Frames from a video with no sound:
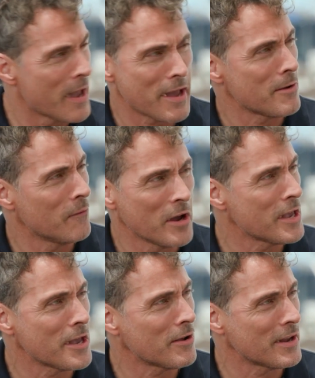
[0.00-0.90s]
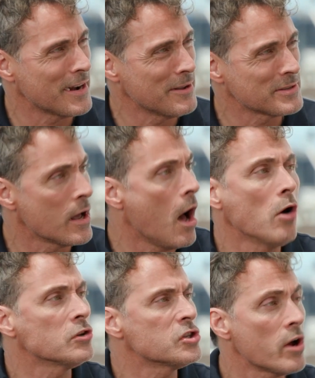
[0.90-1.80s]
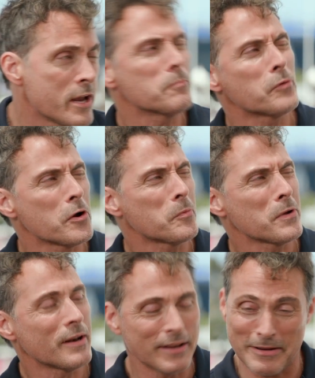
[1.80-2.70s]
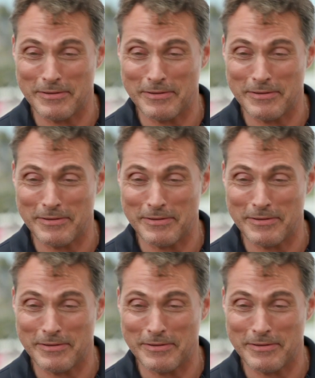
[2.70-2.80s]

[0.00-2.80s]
hey, what you? And he was like, oh, so inappropriate.